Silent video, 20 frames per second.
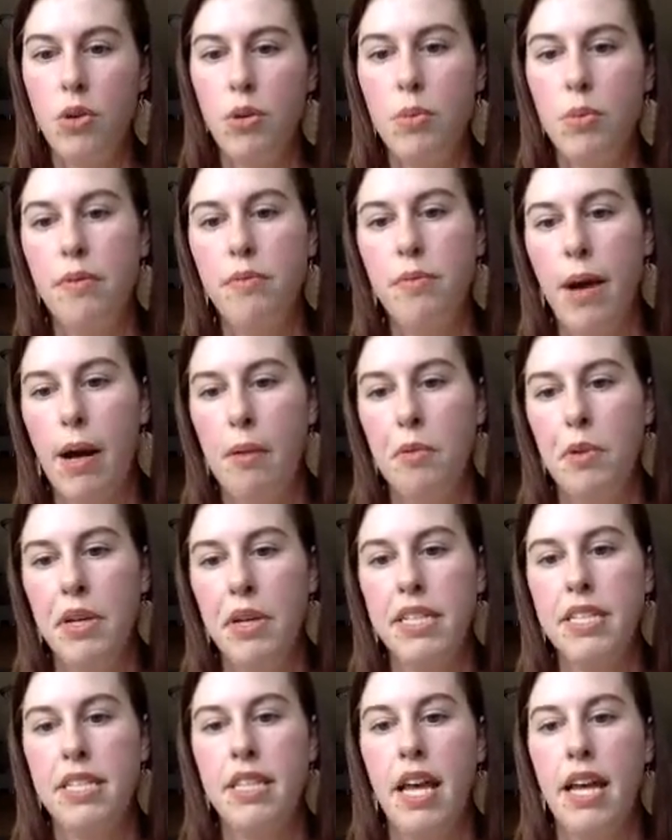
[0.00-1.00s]
of
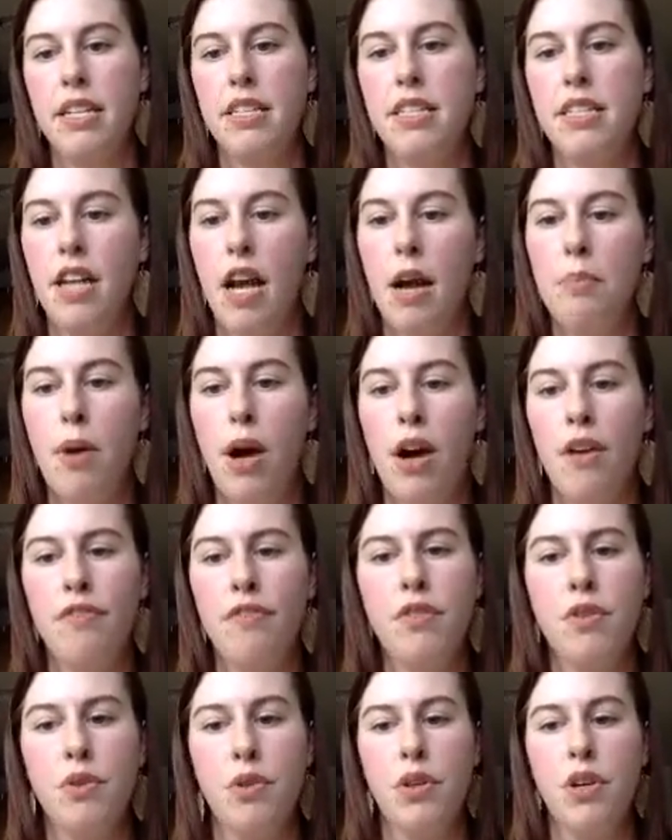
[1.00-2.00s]
bobolinks that stop off
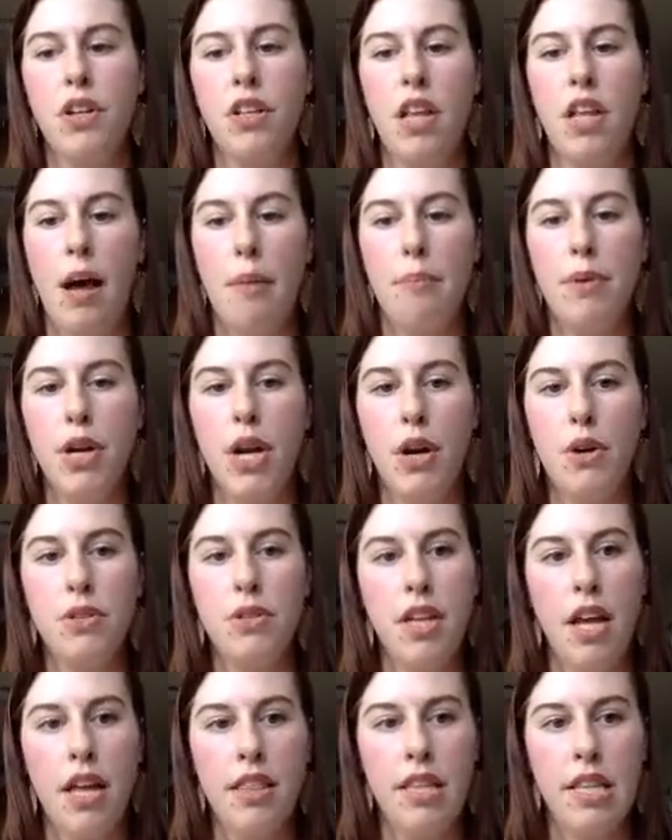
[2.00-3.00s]
through the Galapagos
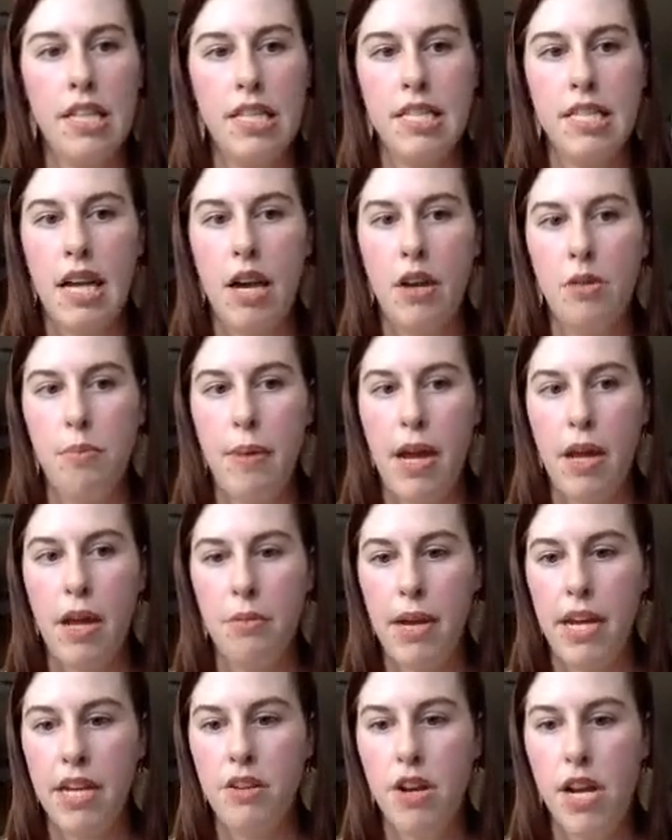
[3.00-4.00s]
on this
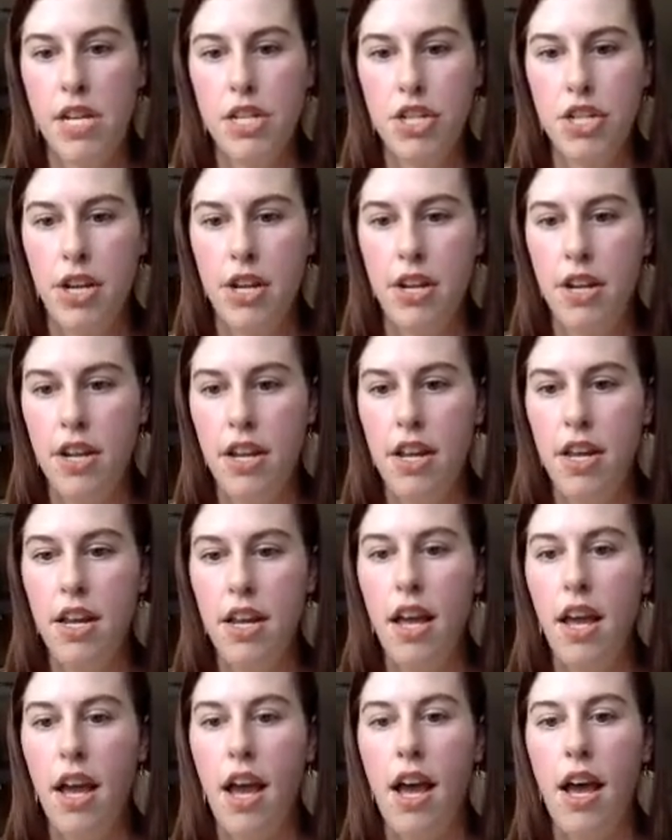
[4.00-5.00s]
southbound migration,
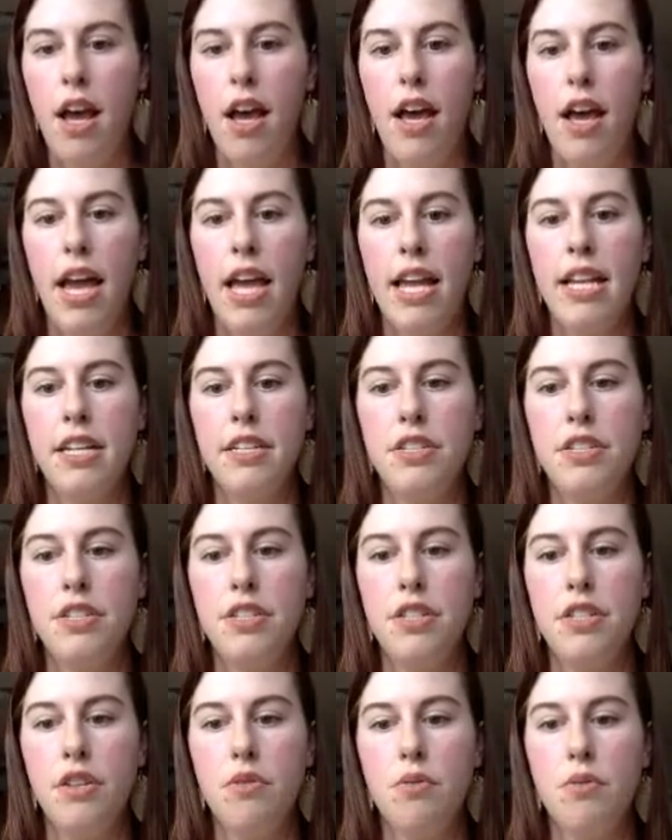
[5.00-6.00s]
and
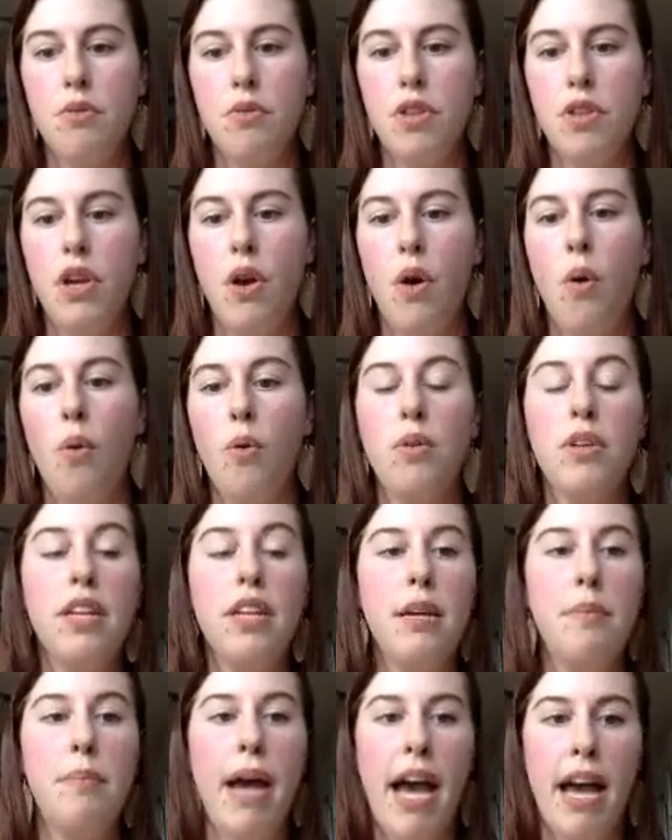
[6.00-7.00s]
it's the
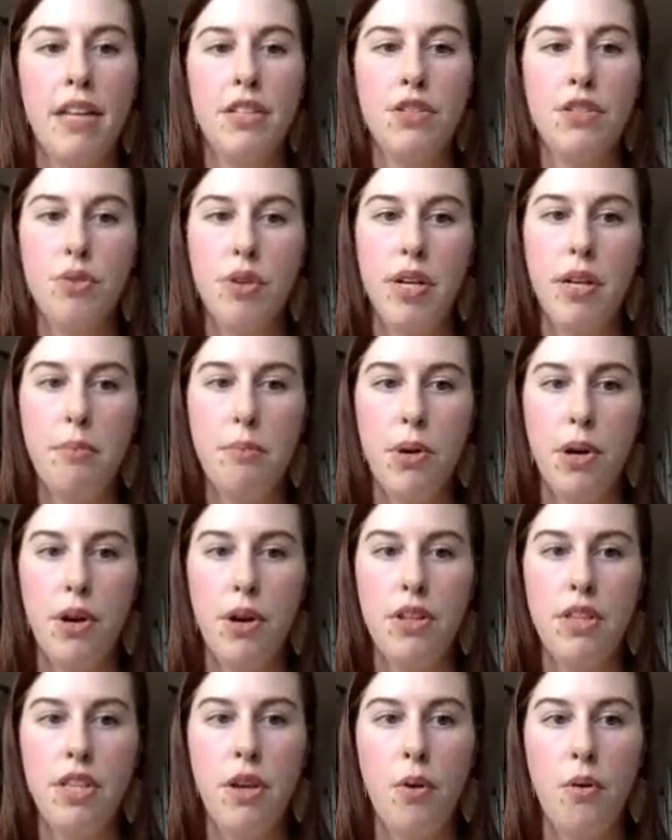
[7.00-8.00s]
only passerine
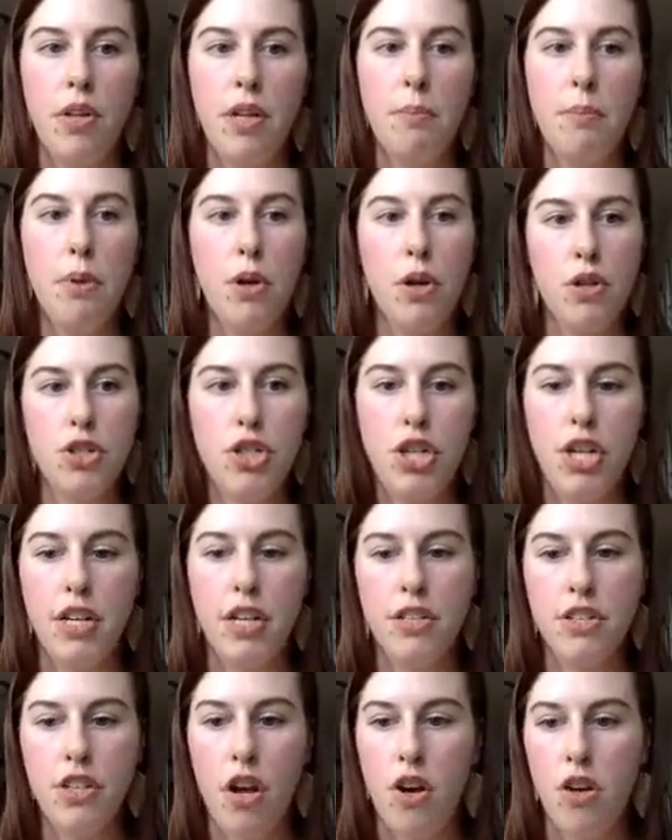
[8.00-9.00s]
bird, the only
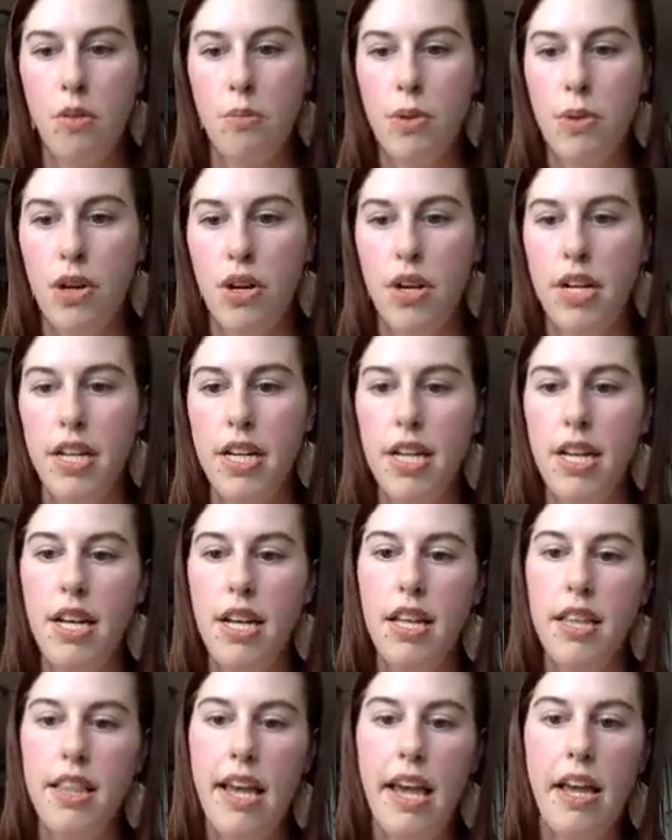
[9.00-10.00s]
perching songbird
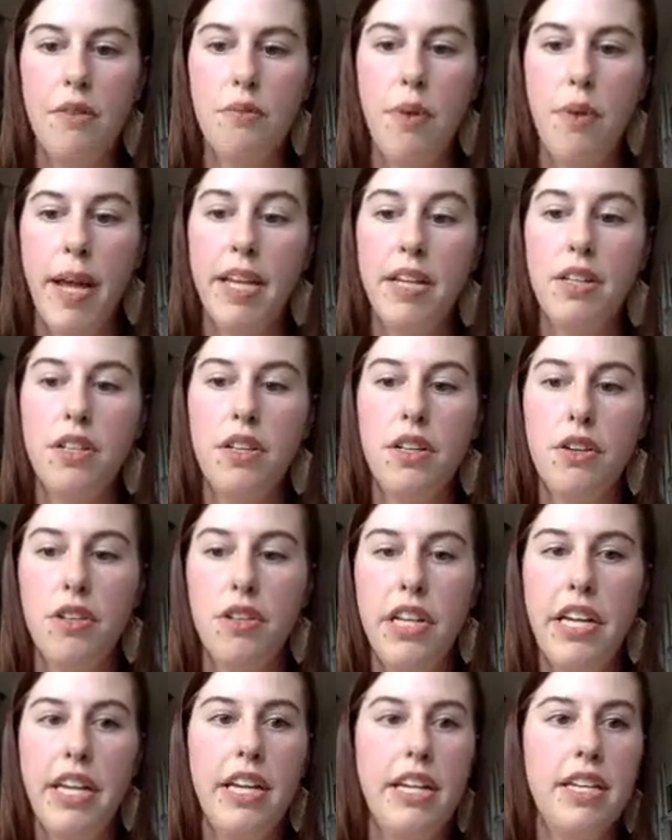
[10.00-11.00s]
that
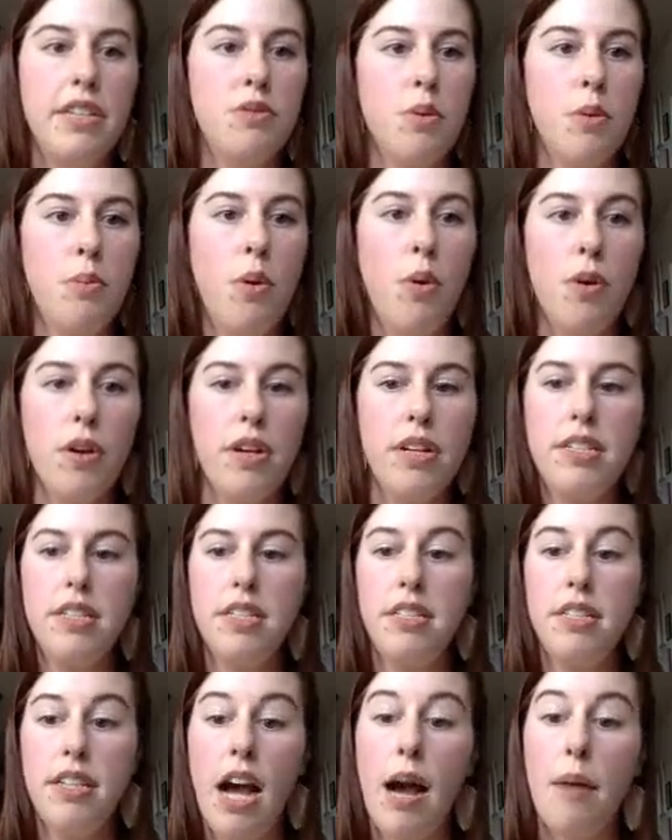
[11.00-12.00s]
regularly is reported to
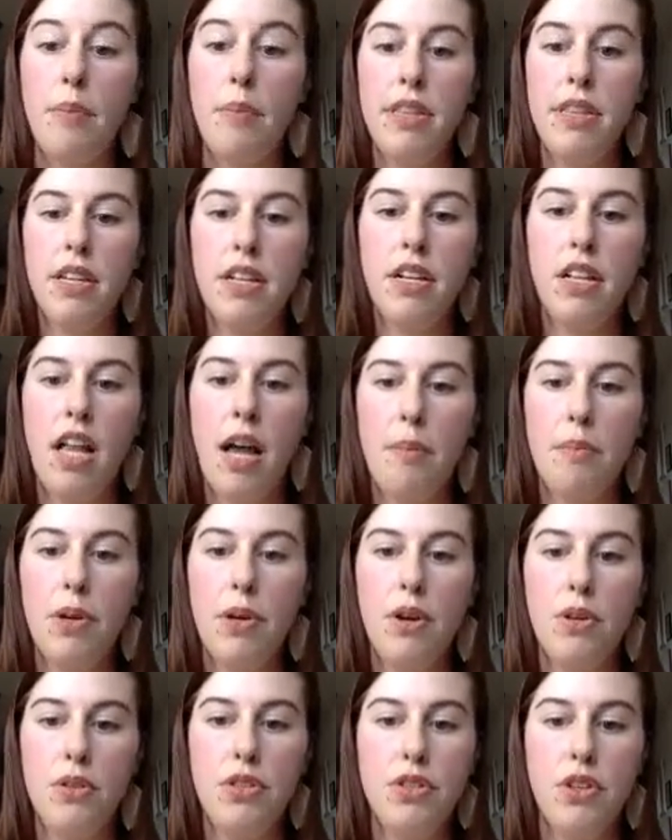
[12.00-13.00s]
stop in the
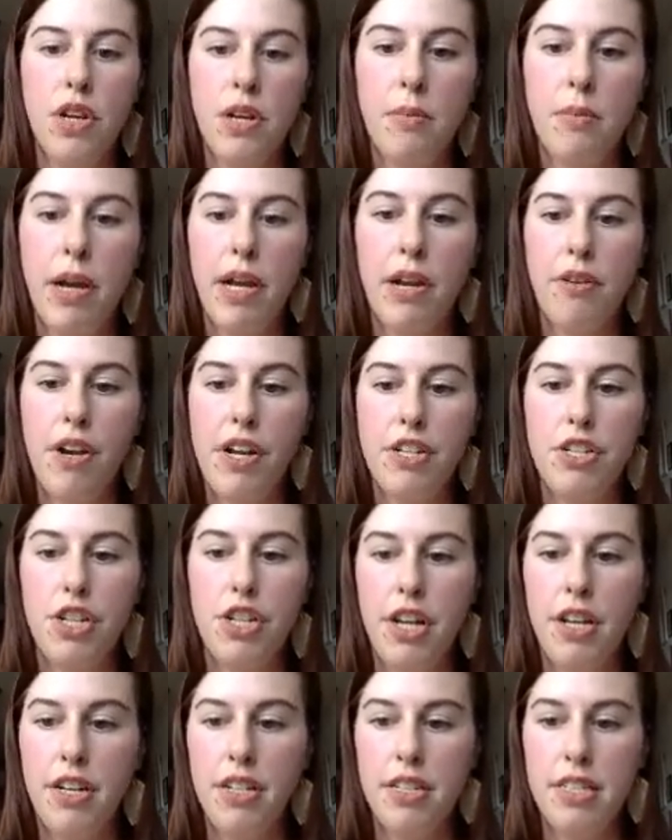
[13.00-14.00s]
Galapagos during
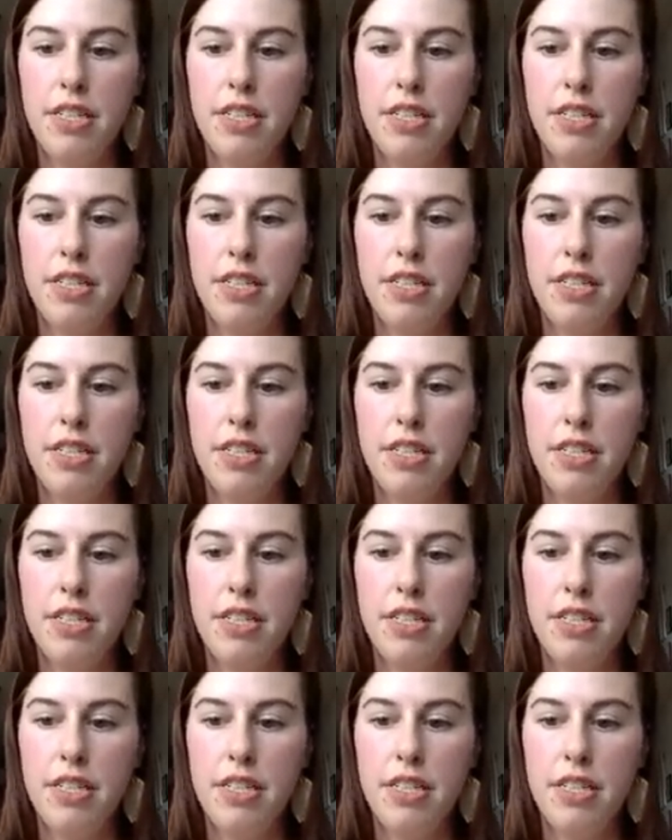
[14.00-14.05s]
migration.